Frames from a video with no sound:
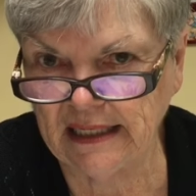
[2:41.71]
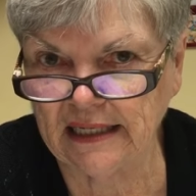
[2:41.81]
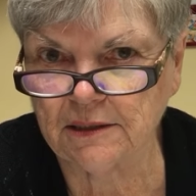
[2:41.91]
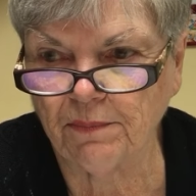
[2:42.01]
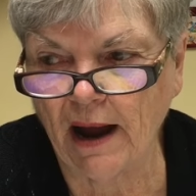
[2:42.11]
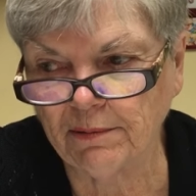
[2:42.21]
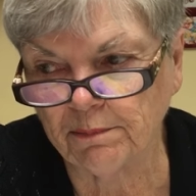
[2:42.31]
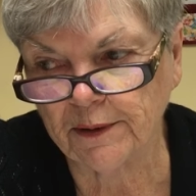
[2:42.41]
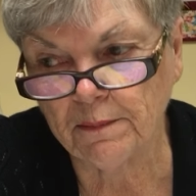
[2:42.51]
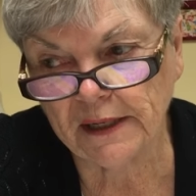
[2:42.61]
it's
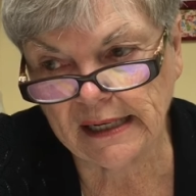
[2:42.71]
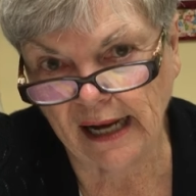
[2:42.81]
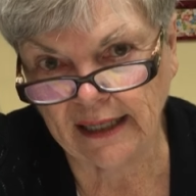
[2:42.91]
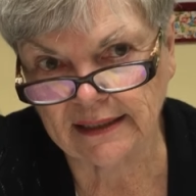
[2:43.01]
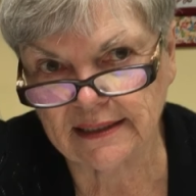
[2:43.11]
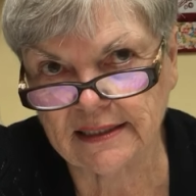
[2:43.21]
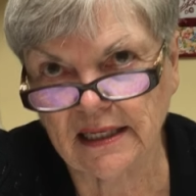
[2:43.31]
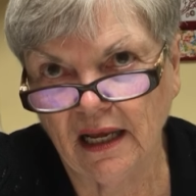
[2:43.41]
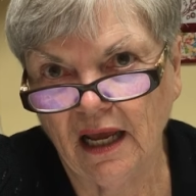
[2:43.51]
probably because